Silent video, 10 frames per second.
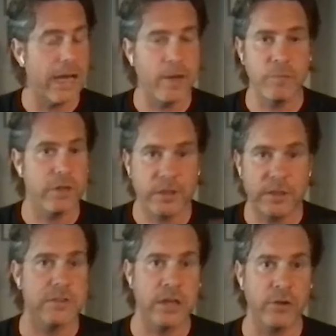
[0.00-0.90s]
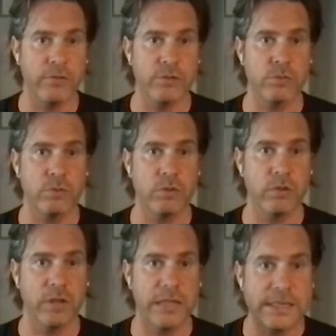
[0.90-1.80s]
I mean, it's out of this world.
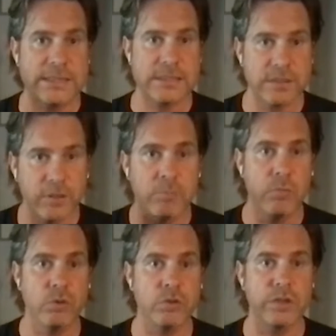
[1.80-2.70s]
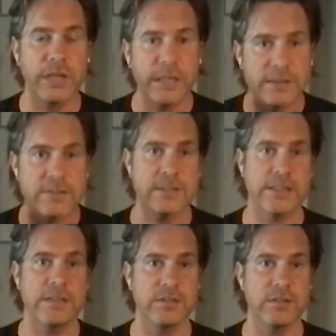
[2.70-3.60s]
It's the most
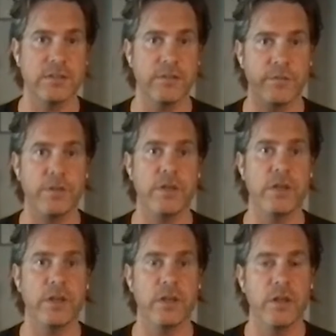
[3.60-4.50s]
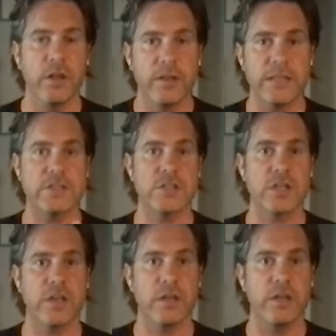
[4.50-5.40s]
intense feeling that
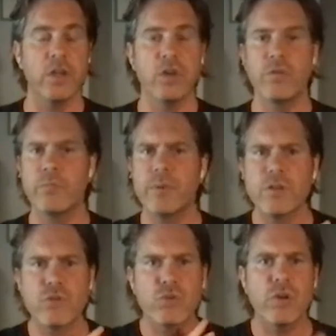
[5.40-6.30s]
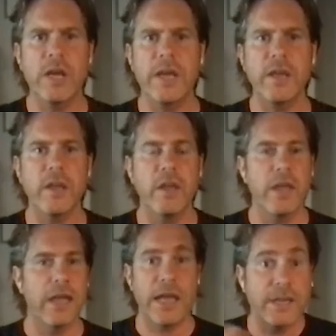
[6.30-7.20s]
suddenly you've been trying.
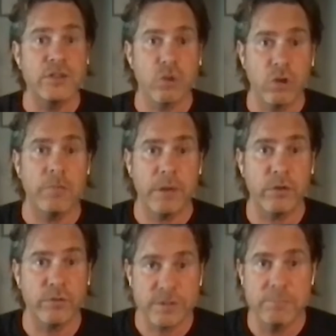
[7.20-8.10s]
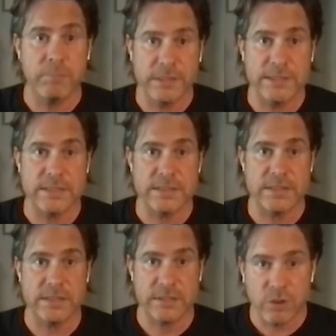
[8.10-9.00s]
And it's all about
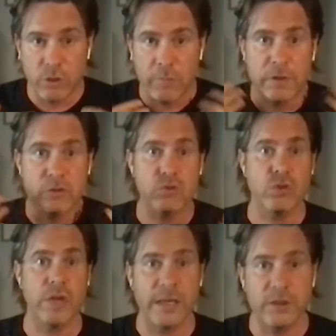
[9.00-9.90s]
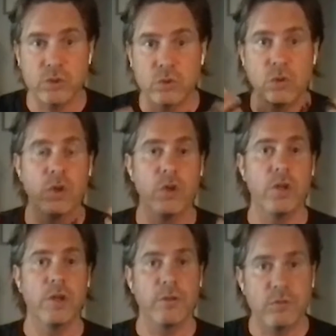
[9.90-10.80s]
simplicity. It's all about trying to
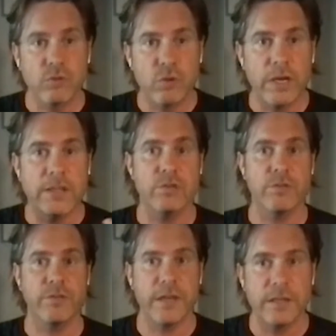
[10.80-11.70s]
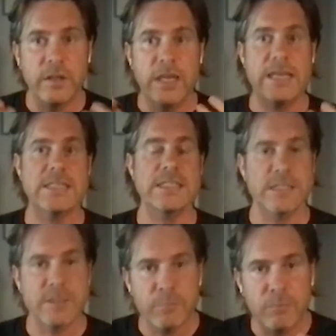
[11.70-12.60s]
find as
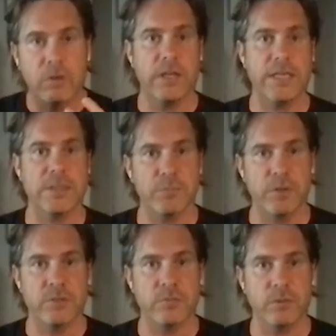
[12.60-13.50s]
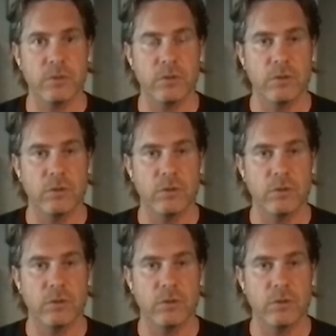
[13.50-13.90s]
simple as possible,